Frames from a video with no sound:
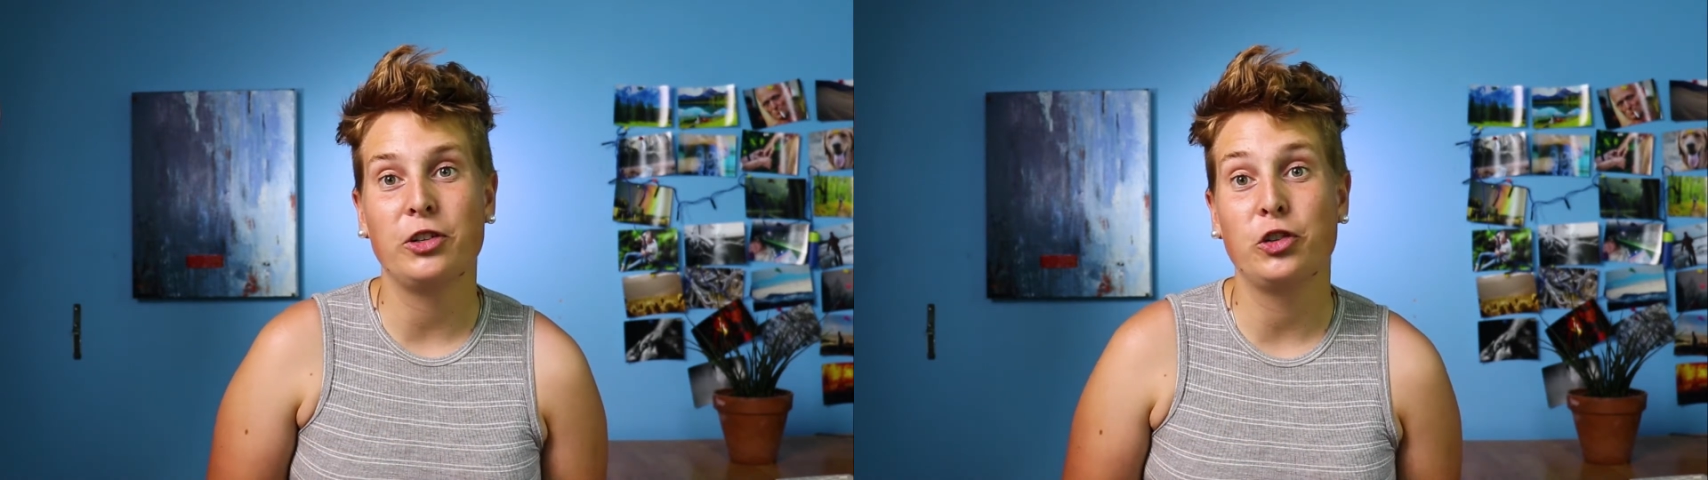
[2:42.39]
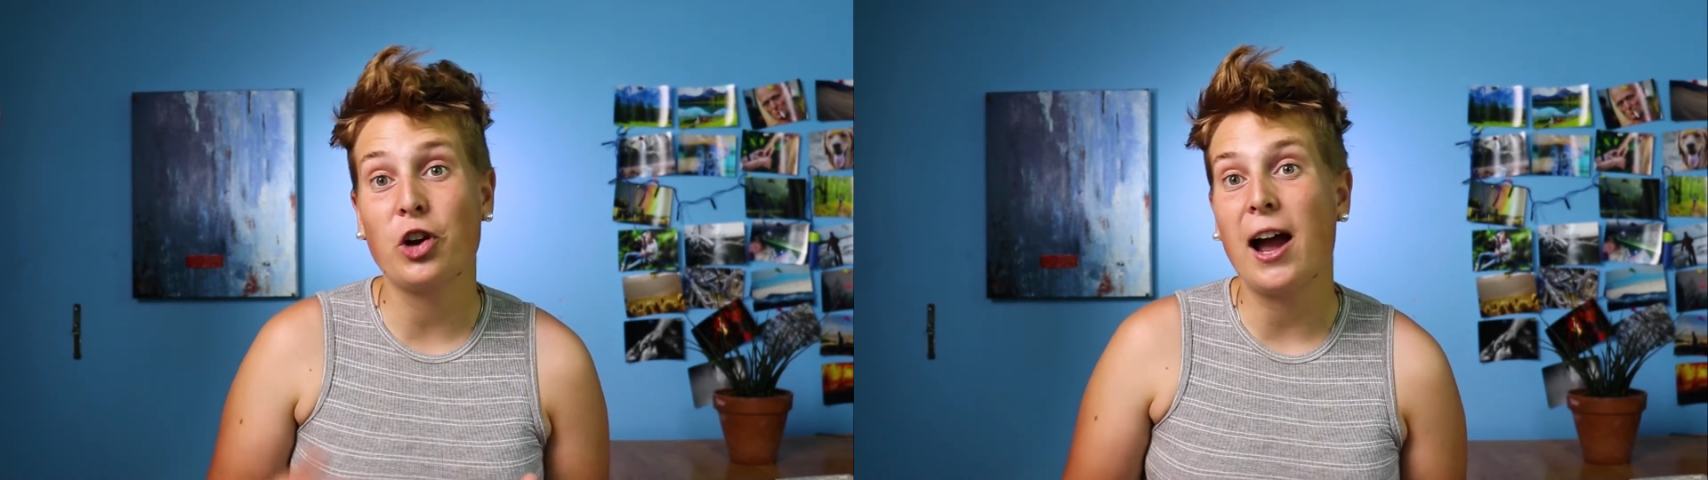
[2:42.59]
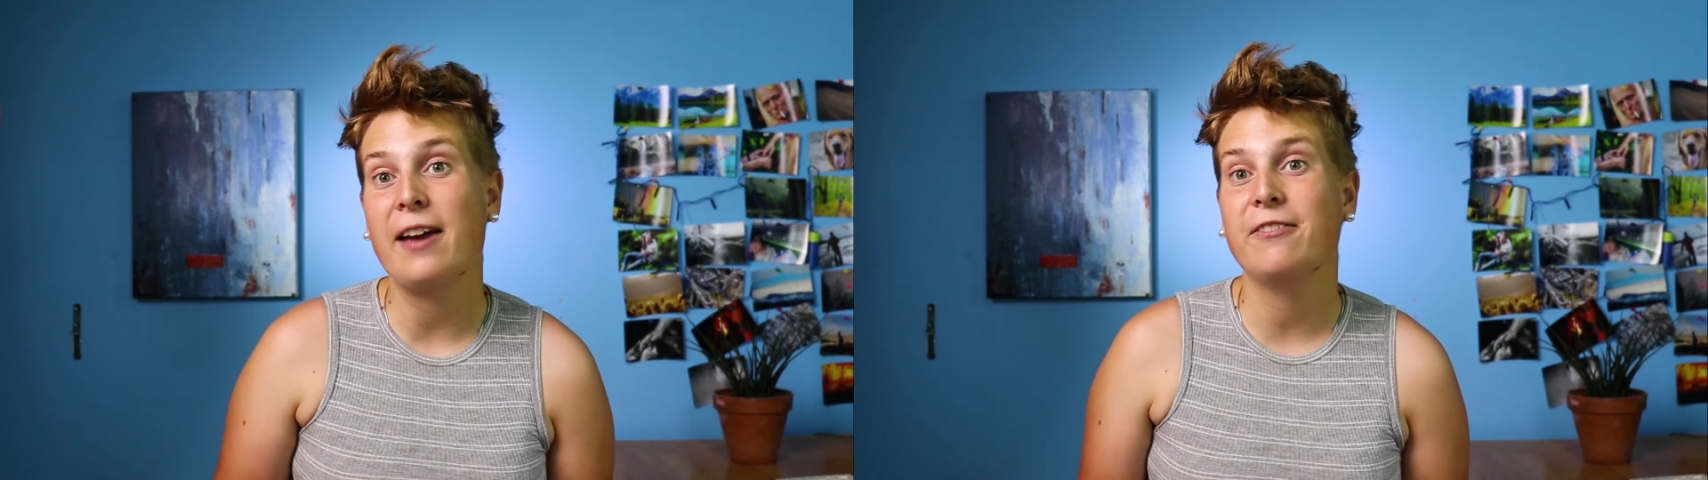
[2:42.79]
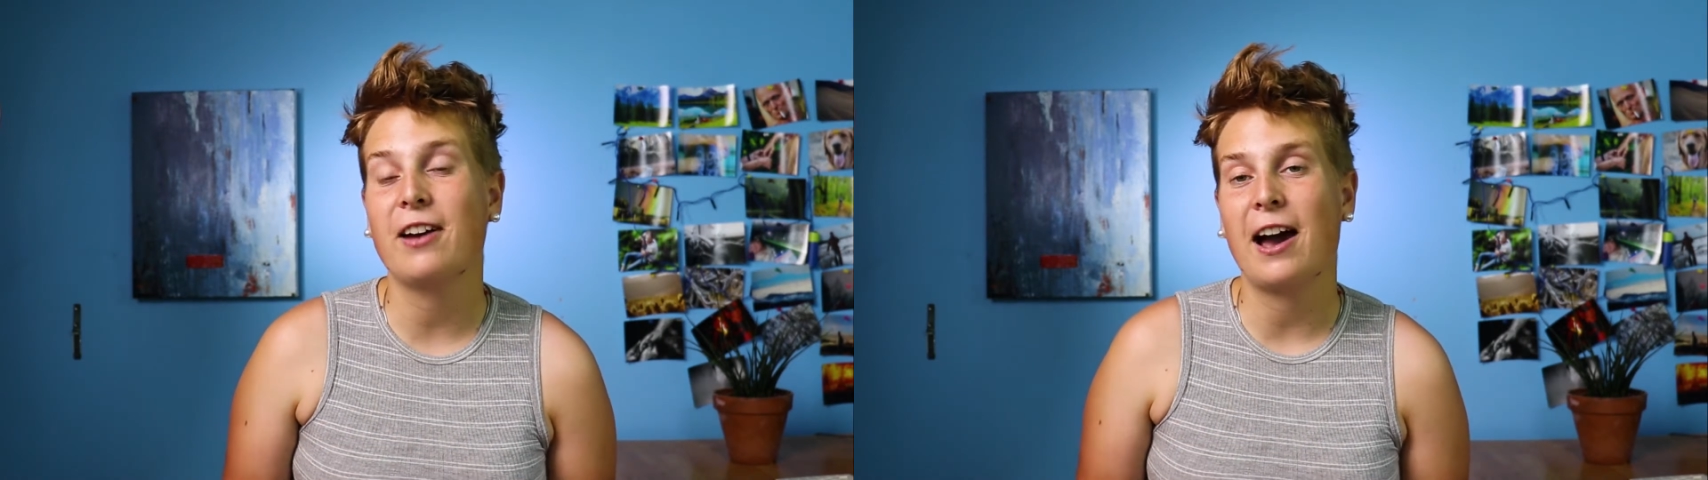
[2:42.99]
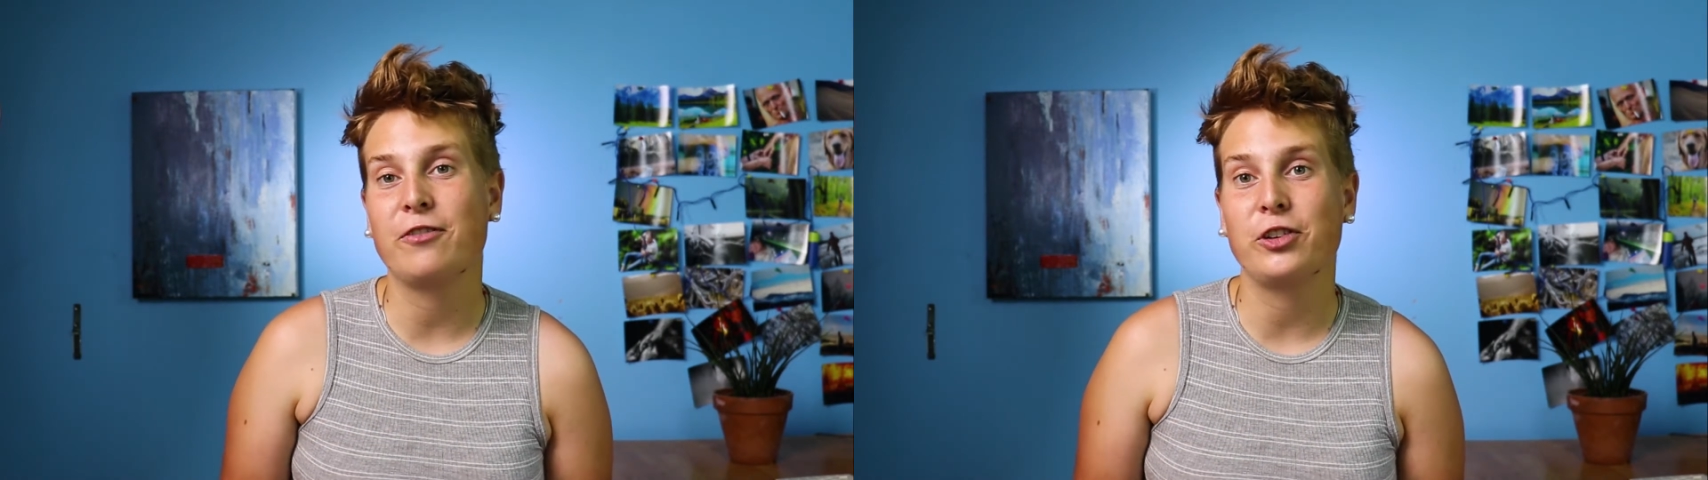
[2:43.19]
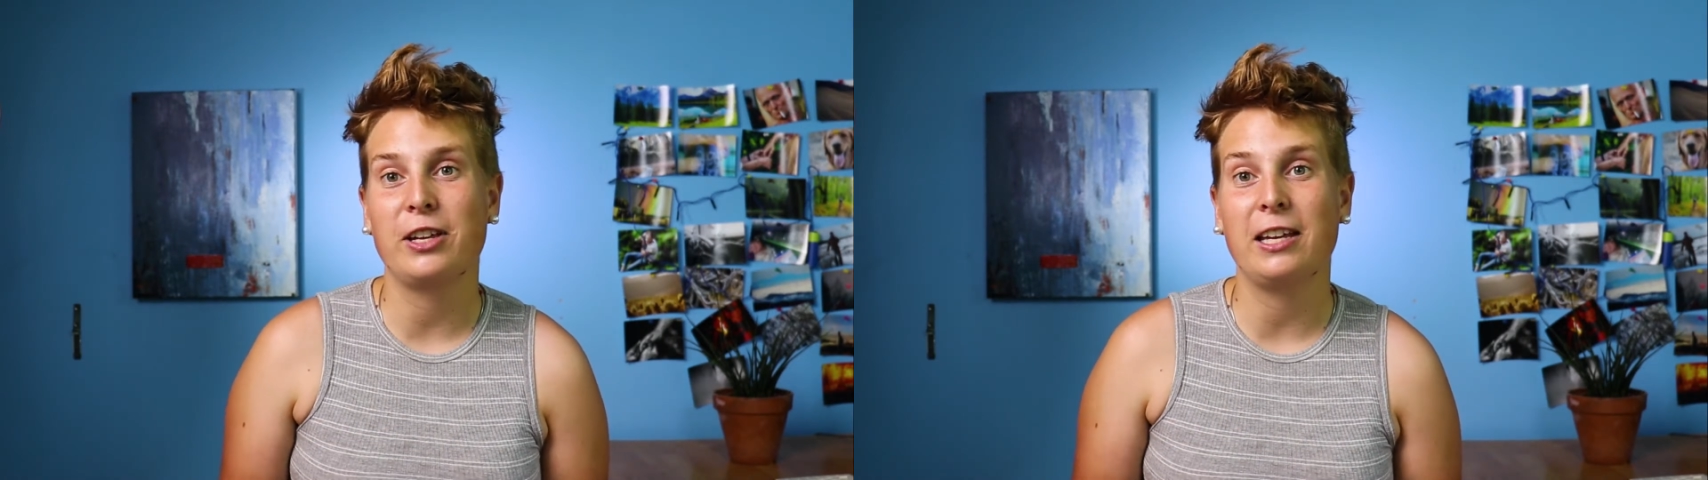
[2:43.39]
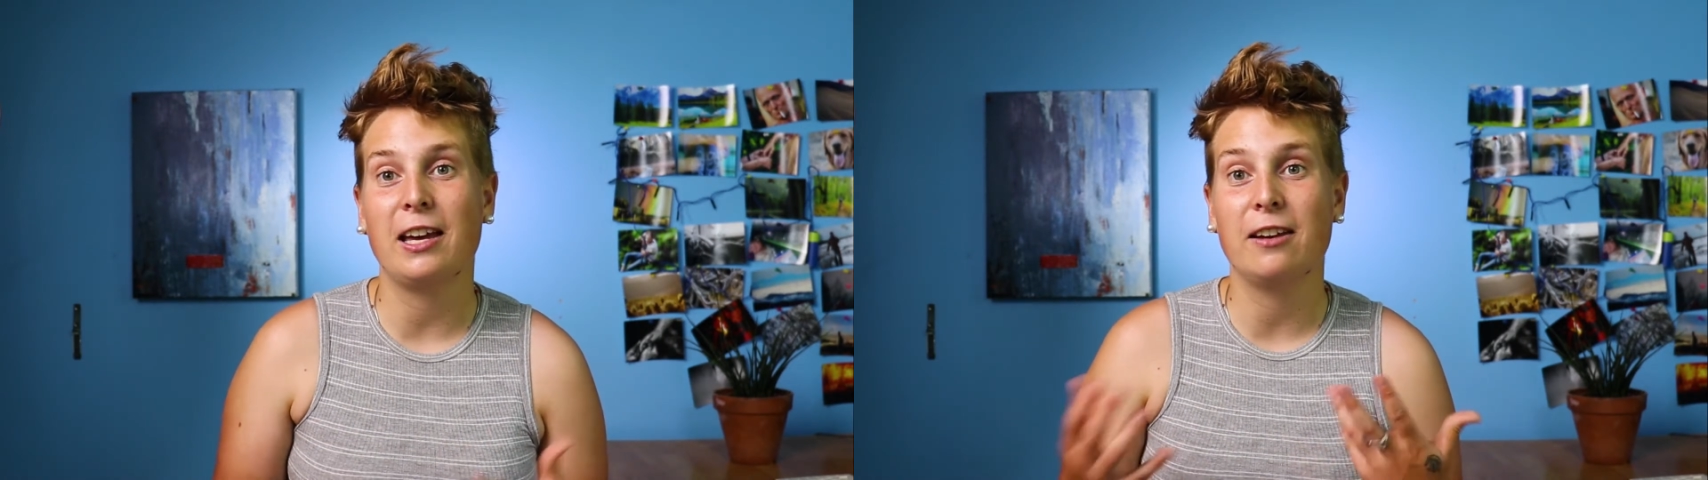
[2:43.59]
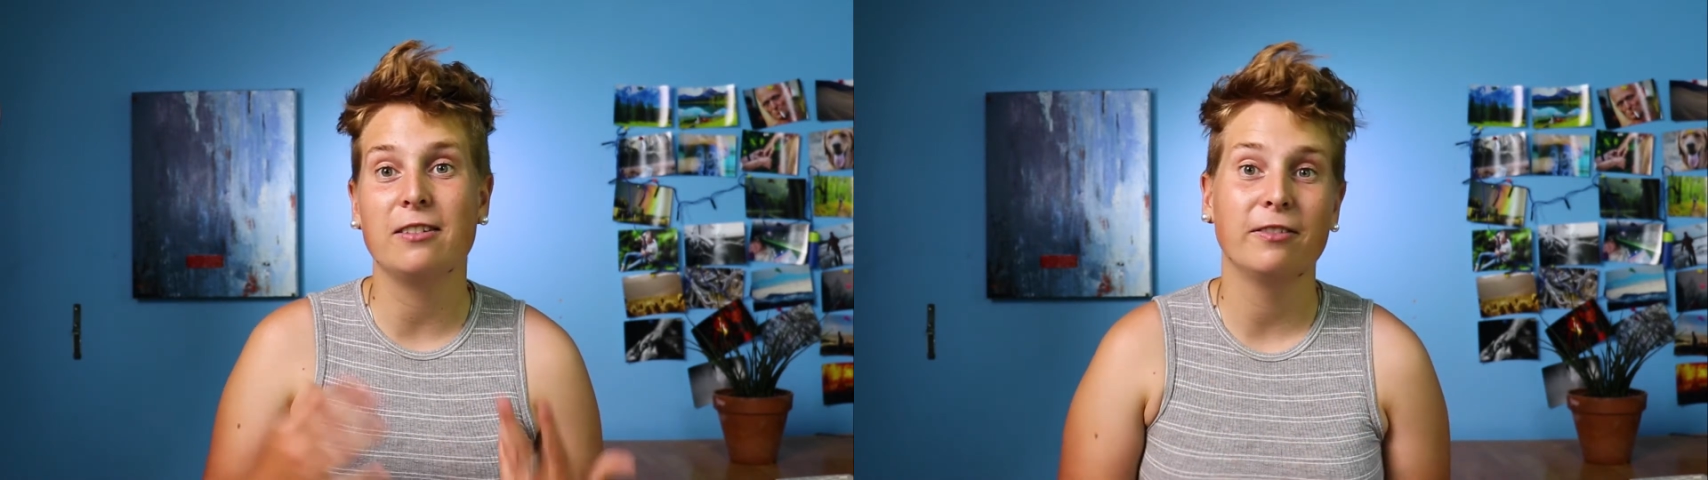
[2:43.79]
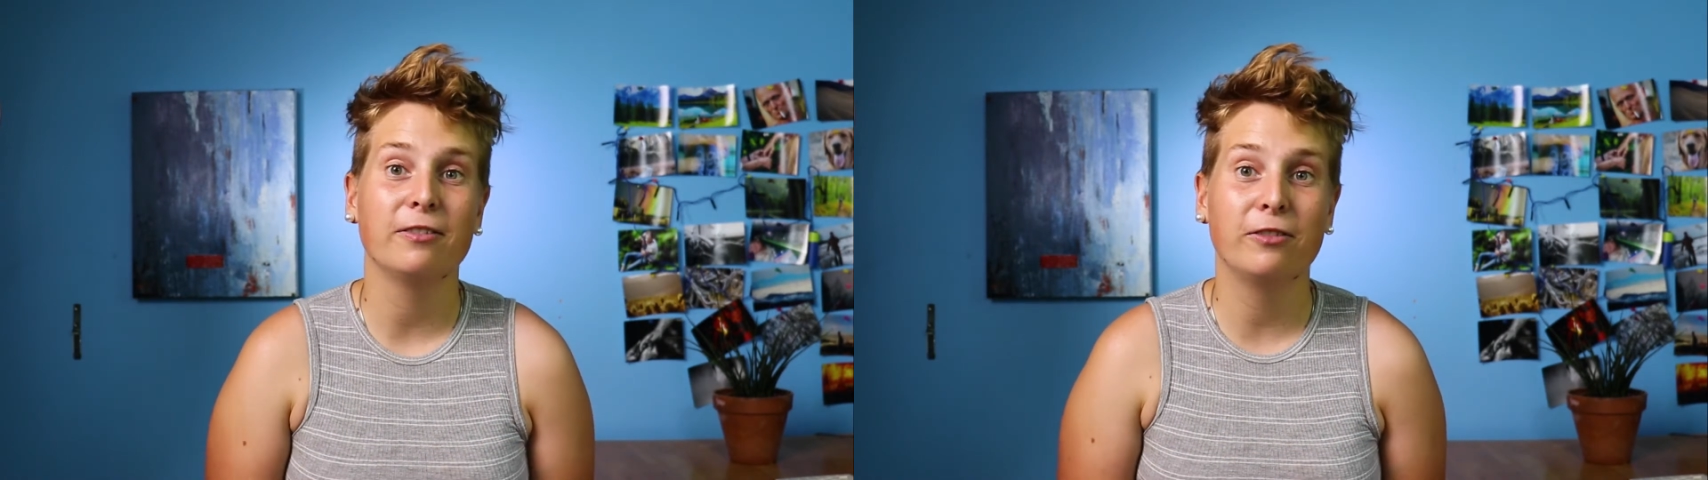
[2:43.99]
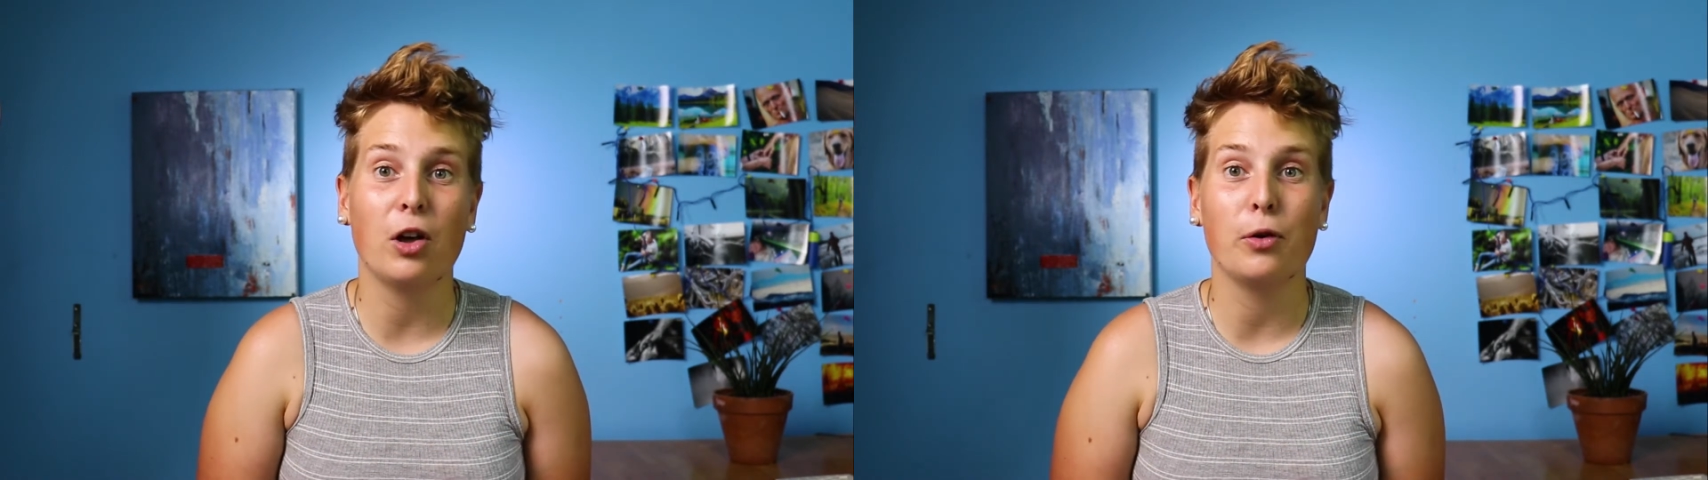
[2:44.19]
drive after he had
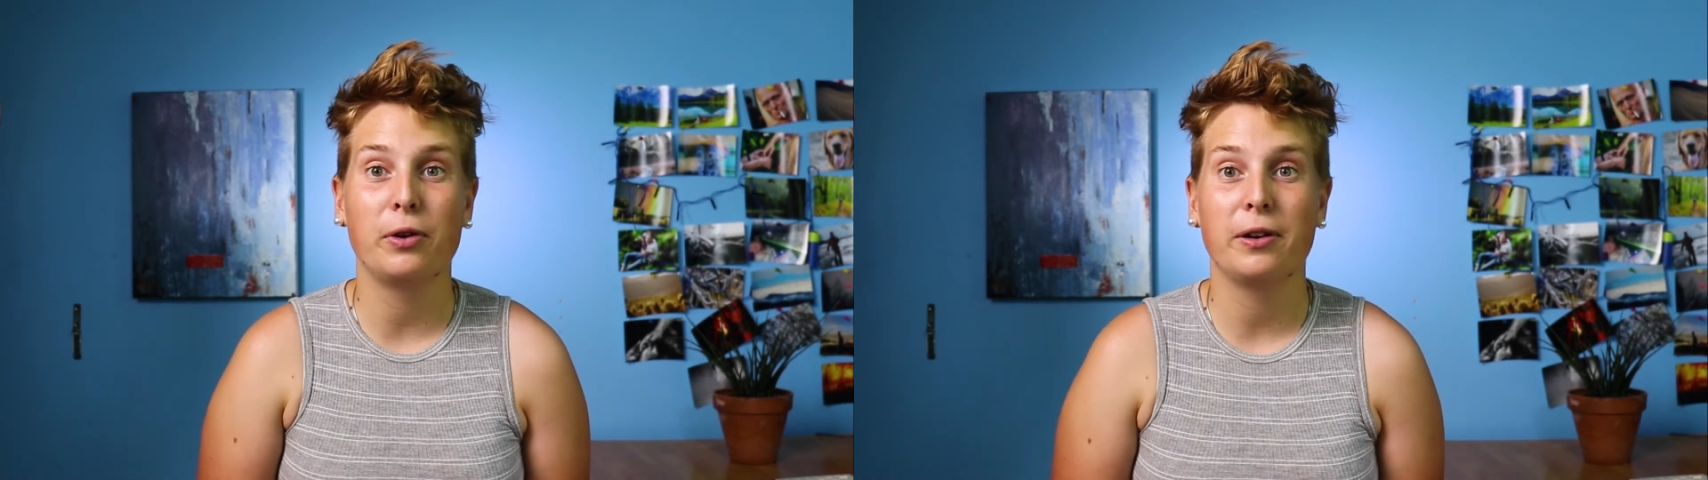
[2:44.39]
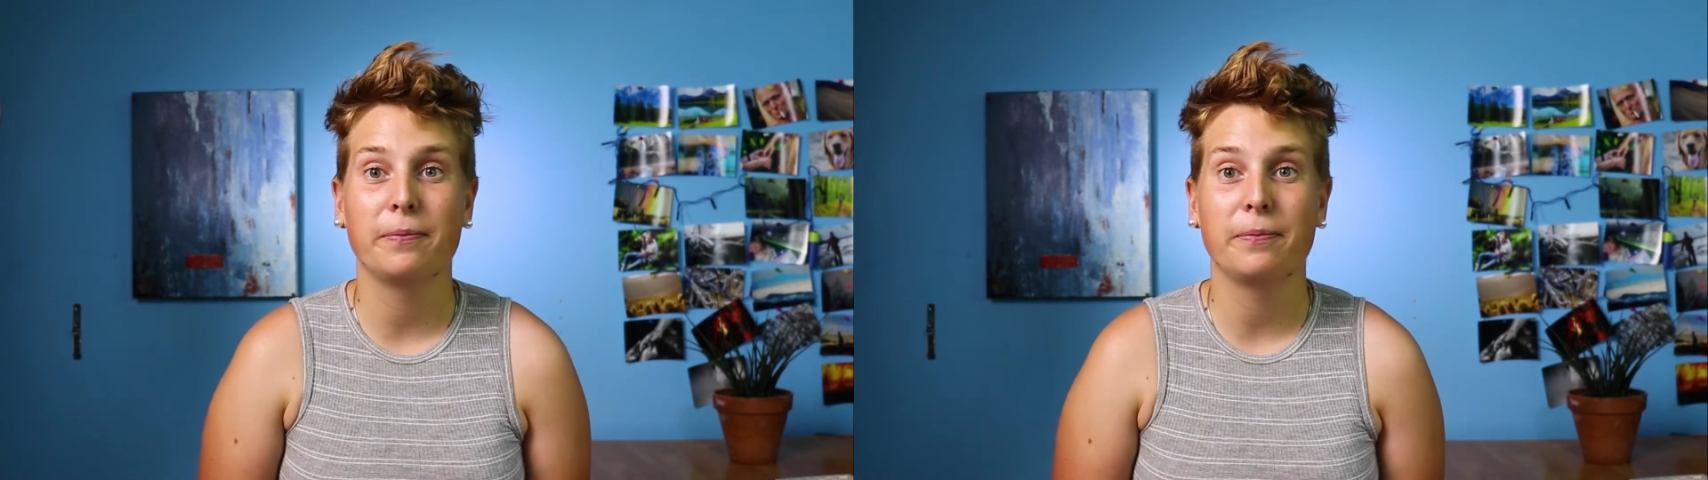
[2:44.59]
flown.